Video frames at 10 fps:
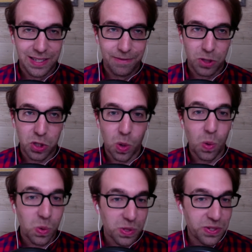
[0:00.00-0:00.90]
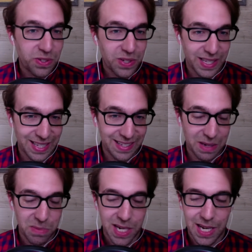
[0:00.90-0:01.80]
goals at the
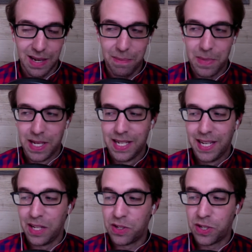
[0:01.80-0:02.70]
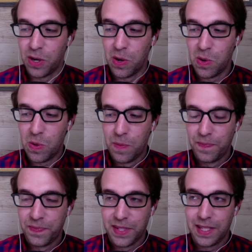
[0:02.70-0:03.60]
same time. And so
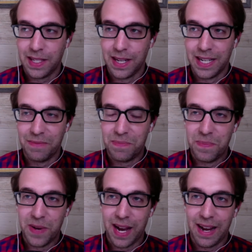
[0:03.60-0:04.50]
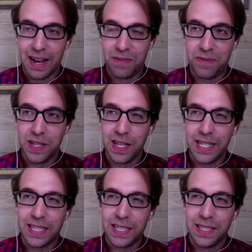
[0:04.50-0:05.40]
I feel
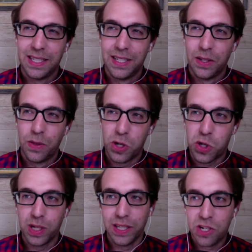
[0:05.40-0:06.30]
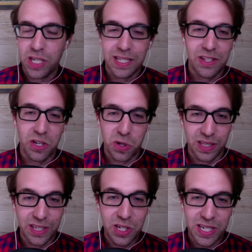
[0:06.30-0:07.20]
like the trilogy is the
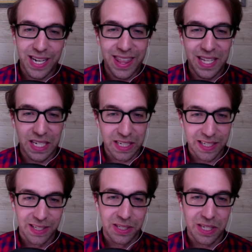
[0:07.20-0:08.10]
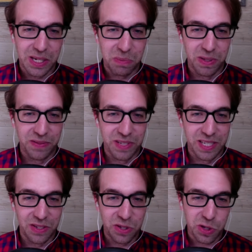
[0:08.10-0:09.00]
trilogy. I think King
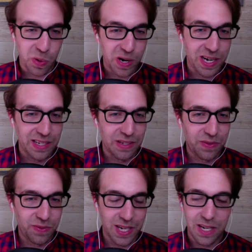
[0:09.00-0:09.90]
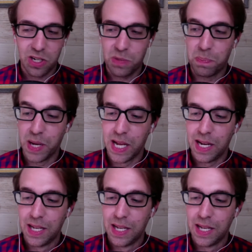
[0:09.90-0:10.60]
Oblivion's story is finished, but